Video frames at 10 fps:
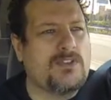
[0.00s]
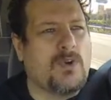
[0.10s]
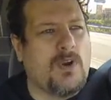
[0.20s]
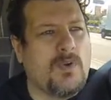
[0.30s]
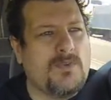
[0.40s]

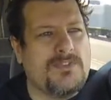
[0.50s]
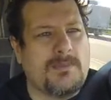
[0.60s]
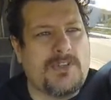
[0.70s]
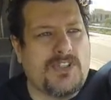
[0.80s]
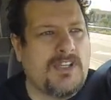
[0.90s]
drones
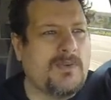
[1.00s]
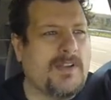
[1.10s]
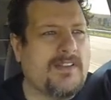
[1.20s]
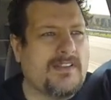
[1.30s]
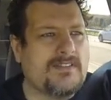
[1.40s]
and
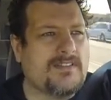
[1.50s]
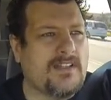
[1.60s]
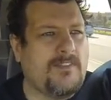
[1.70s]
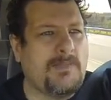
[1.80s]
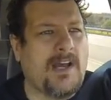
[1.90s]
machinery that's
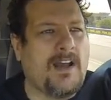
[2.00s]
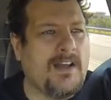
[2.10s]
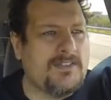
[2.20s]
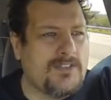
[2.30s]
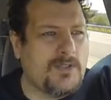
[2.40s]
left
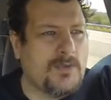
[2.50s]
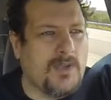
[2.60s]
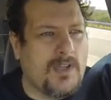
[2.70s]
behind to